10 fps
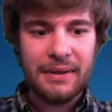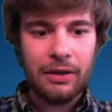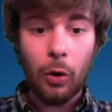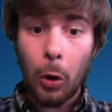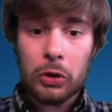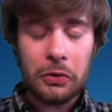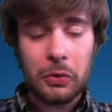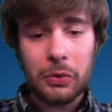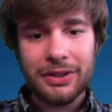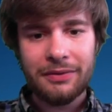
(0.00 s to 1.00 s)
but all
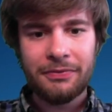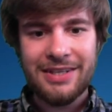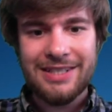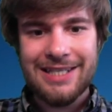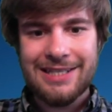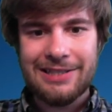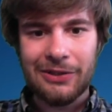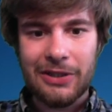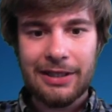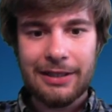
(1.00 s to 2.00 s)
in all, this
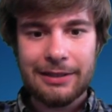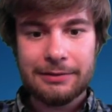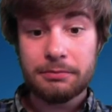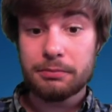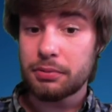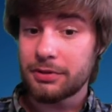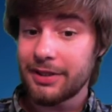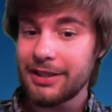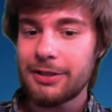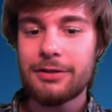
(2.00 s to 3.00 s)
is looking
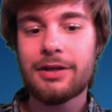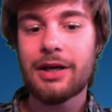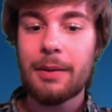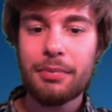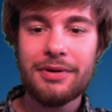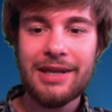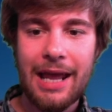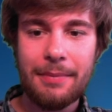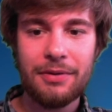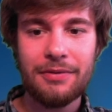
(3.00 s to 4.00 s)
pretty good and I'm pretty
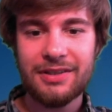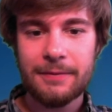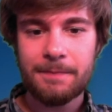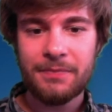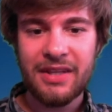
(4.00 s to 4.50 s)
happy with it.